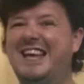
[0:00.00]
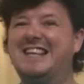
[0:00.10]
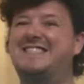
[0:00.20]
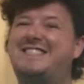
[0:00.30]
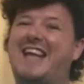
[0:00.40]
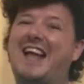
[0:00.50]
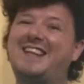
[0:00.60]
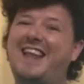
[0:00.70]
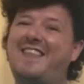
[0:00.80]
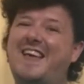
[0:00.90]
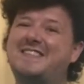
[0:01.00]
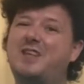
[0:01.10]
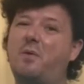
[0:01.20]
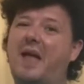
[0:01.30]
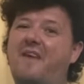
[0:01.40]
Sadly, that's
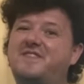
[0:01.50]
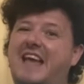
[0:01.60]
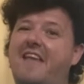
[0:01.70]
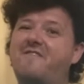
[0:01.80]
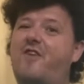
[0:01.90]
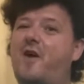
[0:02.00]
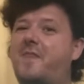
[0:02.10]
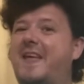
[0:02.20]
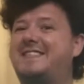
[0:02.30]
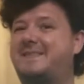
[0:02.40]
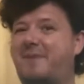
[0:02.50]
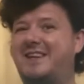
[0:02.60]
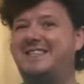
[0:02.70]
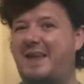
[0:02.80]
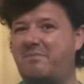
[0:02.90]
all we have time for this
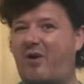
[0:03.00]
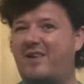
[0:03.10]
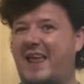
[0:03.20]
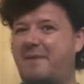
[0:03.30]
Monday morning.